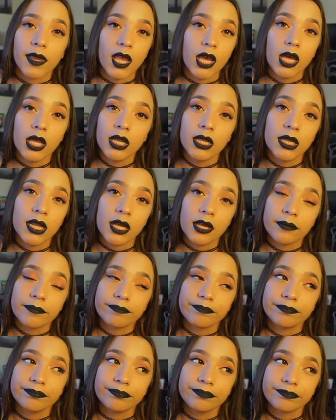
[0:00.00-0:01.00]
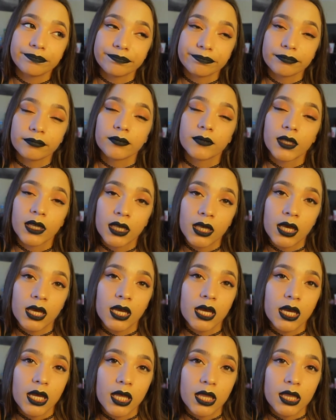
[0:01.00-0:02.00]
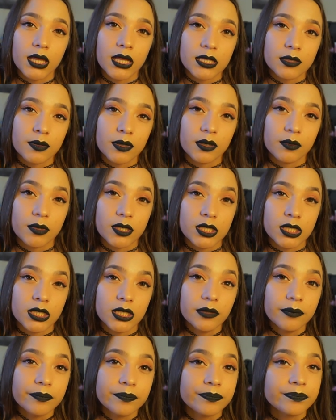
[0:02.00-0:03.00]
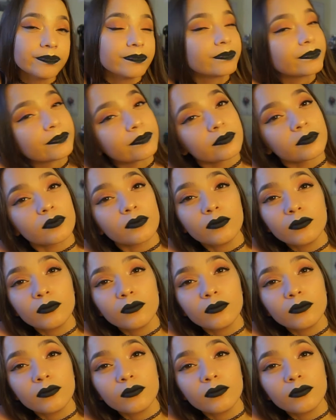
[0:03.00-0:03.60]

But other than that, that's pretty much